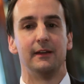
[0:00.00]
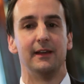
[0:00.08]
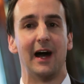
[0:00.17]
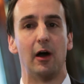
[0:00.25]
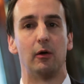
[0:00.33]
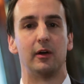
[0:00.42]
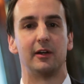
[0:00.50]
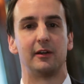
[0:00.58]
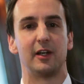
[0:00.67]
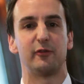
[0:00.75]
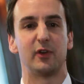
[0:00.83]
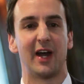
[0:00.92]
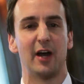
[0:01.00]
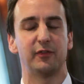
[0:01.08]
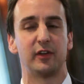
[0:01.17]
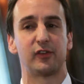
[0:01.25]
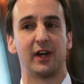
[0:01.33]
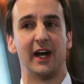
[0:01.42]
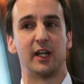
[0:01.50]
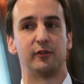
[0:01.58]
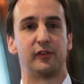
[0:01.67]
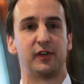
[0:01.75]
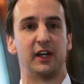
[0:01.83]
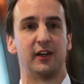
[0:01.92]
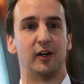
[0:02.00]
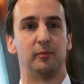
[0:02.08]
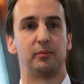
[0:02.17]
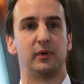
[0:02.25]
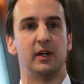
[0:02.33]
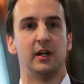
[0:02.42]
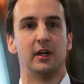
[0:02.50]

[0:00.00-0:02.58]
Now, if you have this kind of a setup,